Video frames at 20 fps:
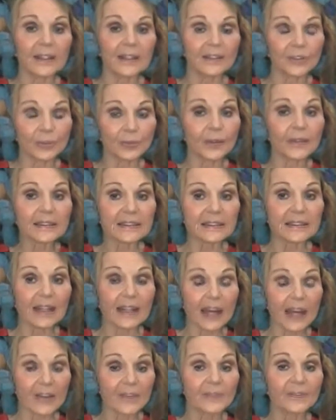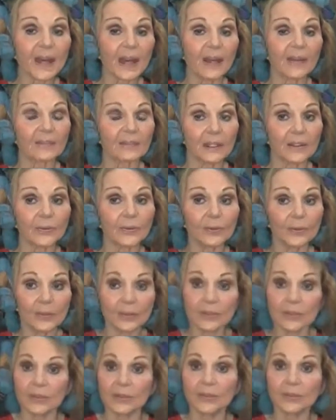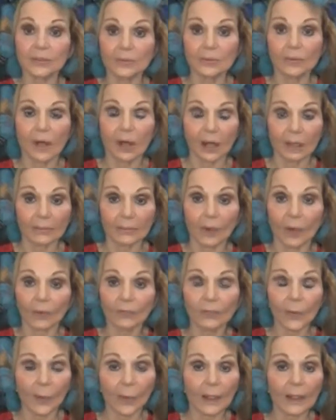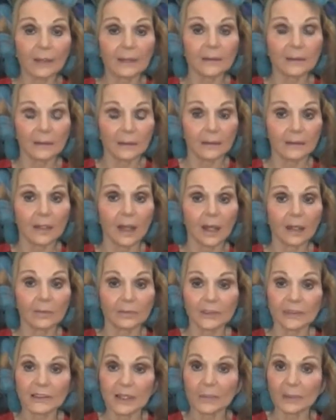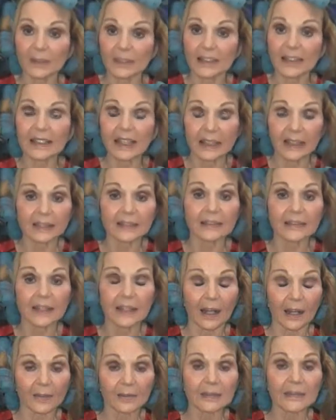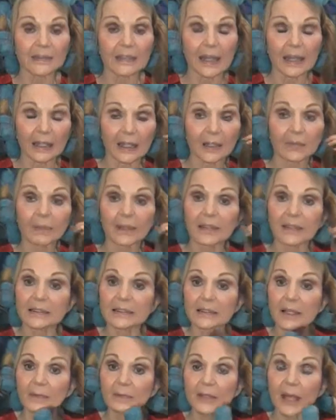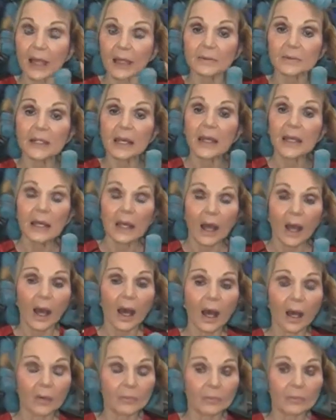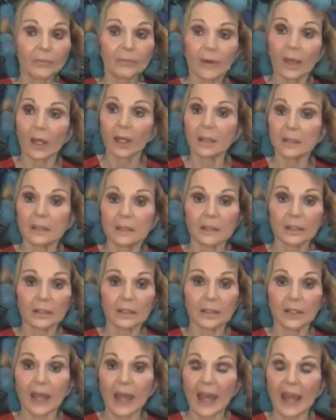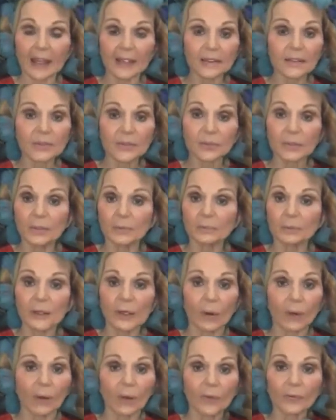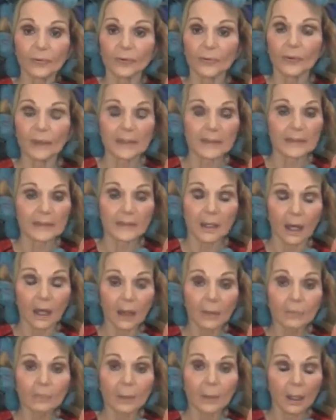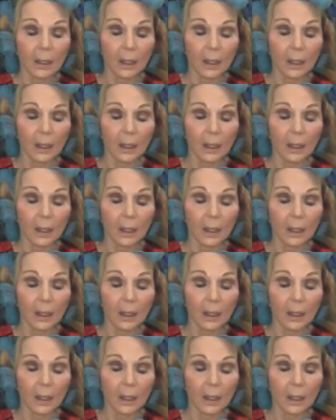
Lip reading: tricks that I found in order to avoid some of the kinks that I was getting, because sometimes the ends would be all frizzed up,